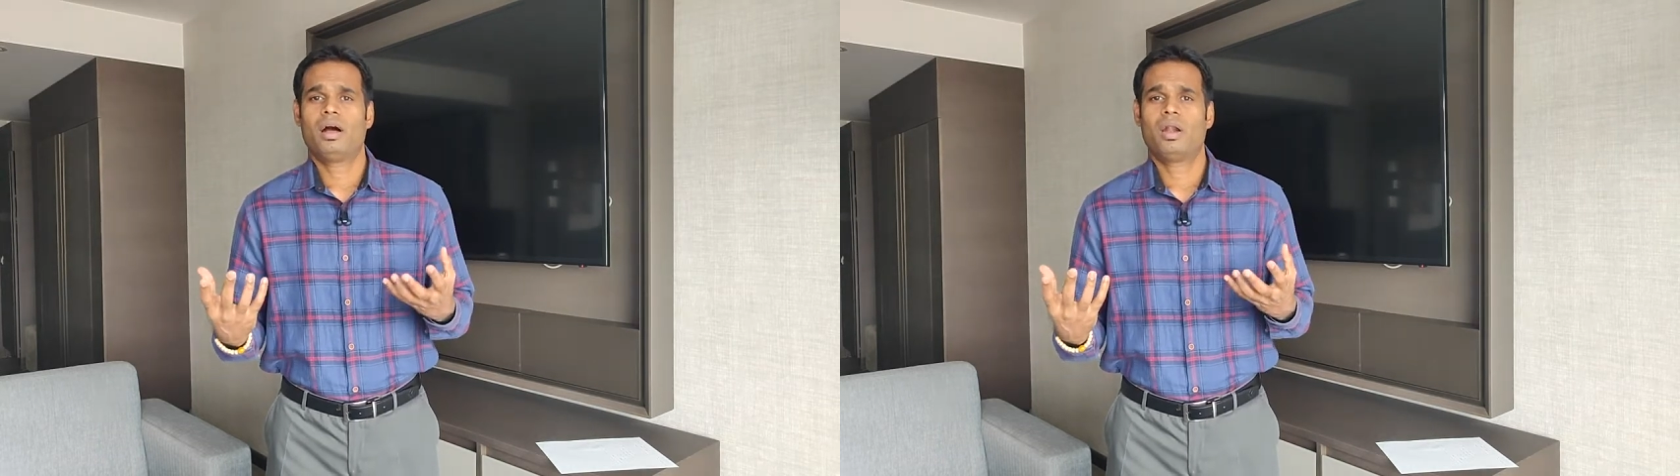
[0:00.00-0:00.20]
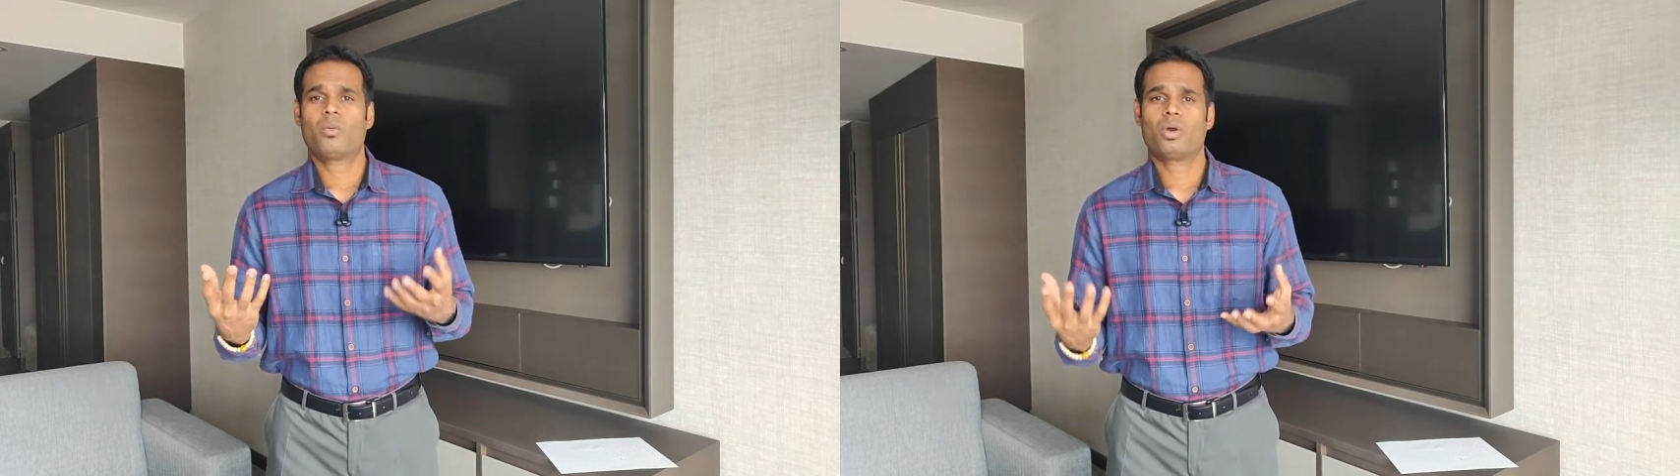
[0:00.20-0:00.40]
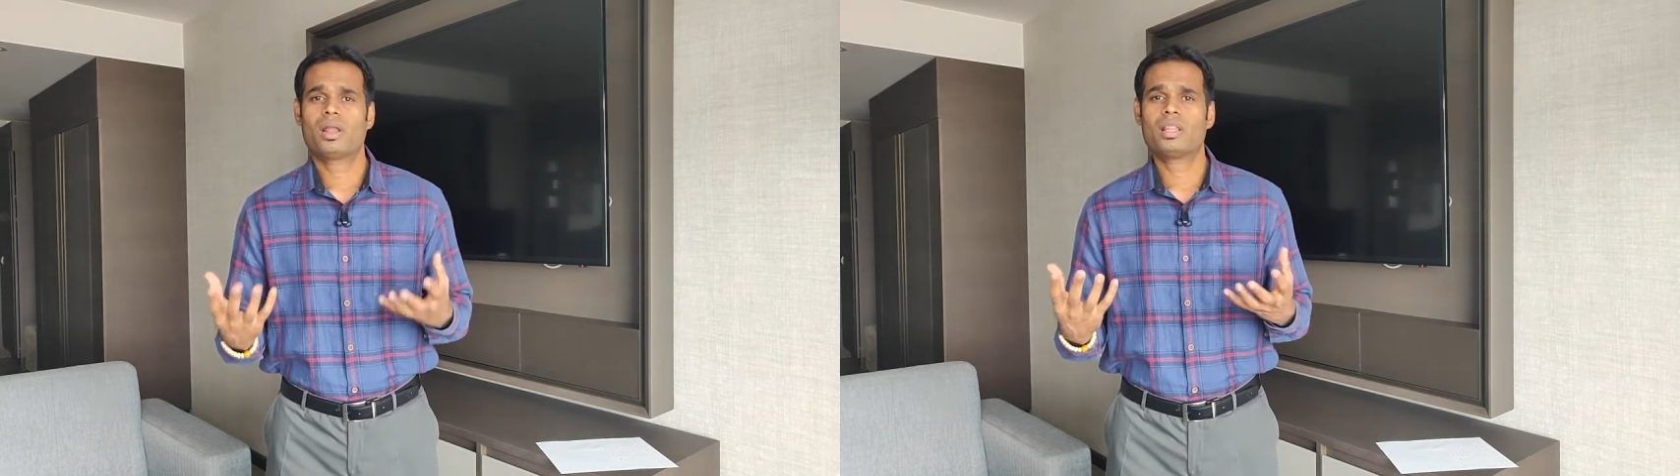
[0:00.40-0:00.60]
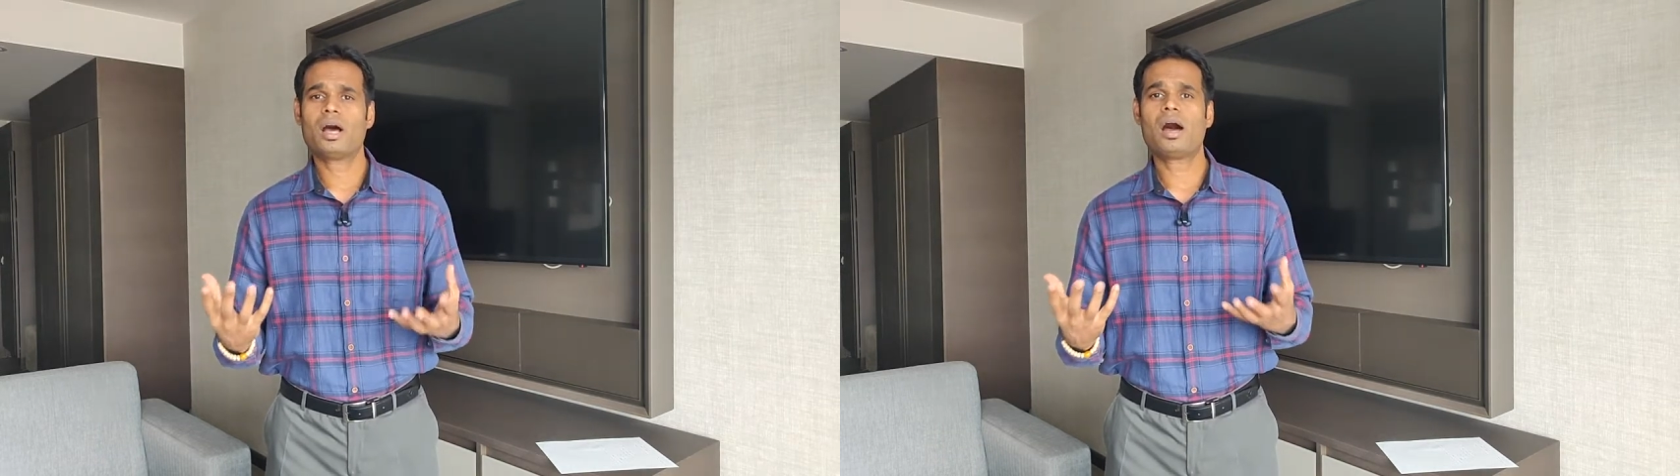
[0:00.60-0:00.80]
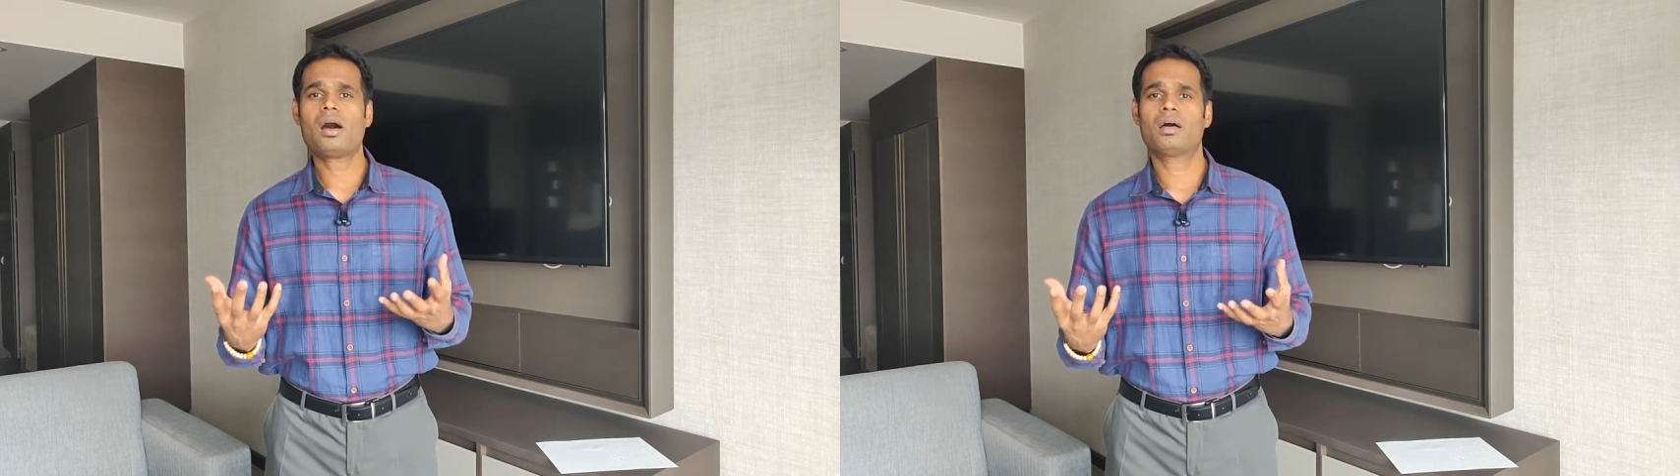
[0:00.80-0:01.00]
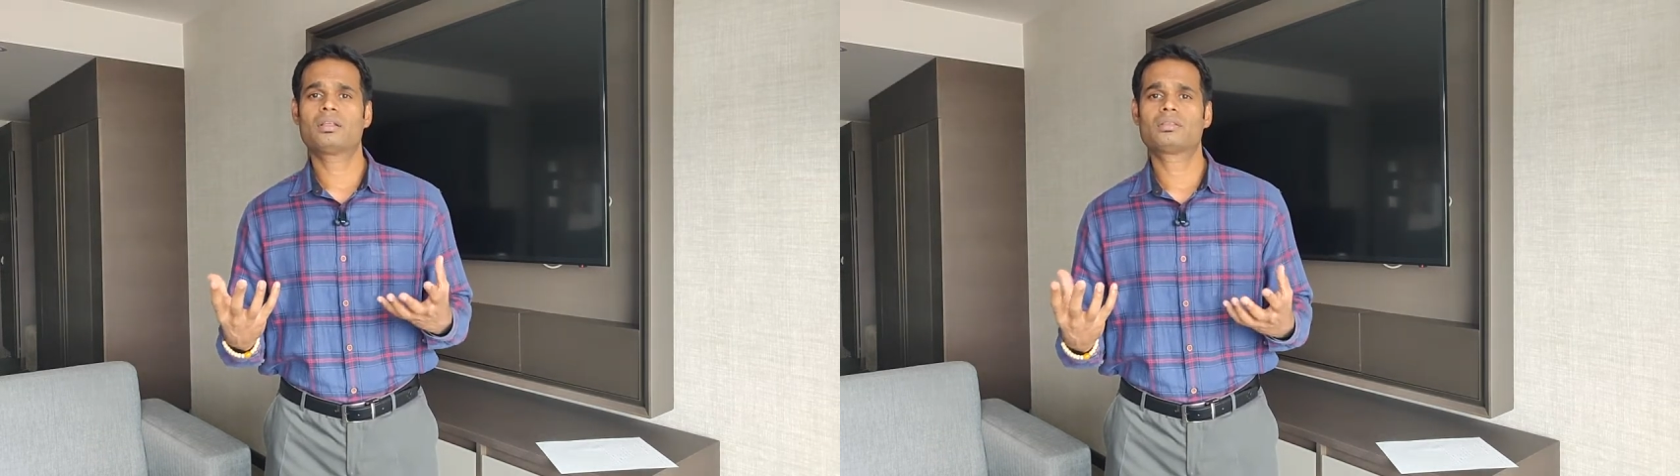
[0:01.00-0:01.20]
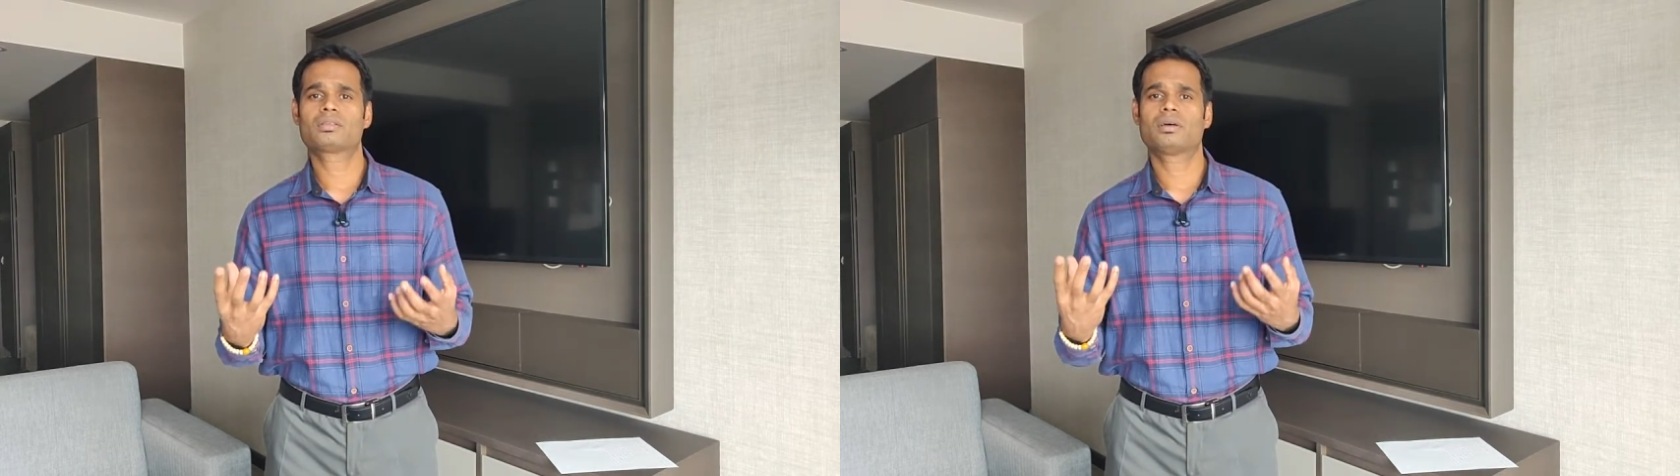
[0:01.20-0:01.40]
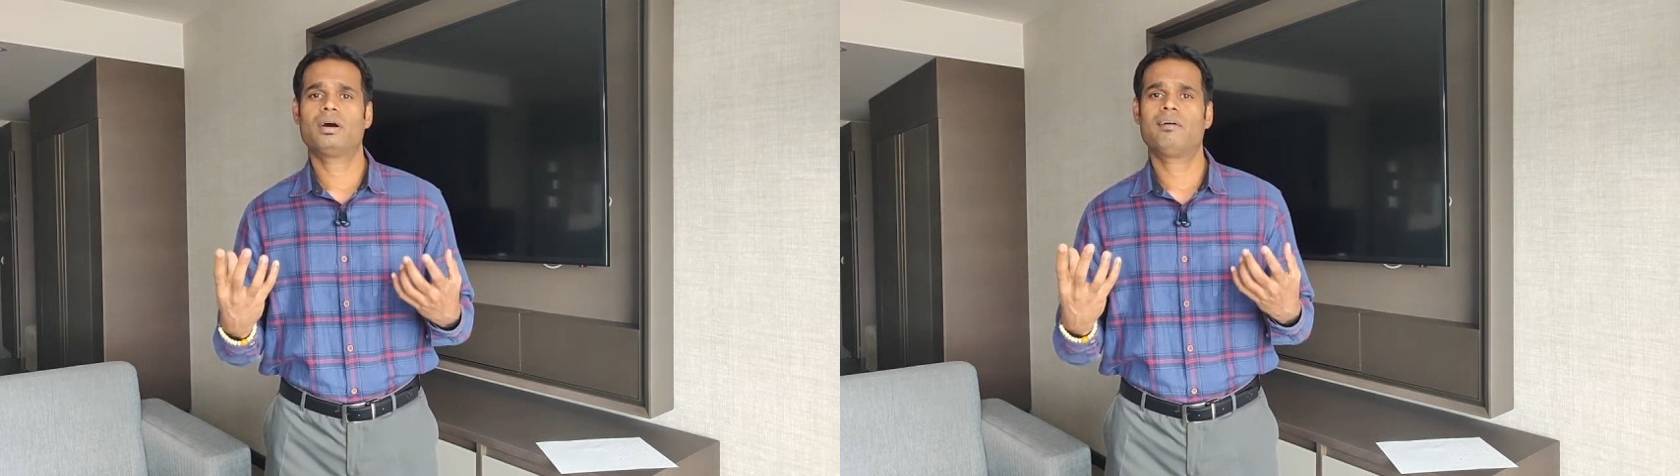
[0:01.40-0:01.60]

And what are the odds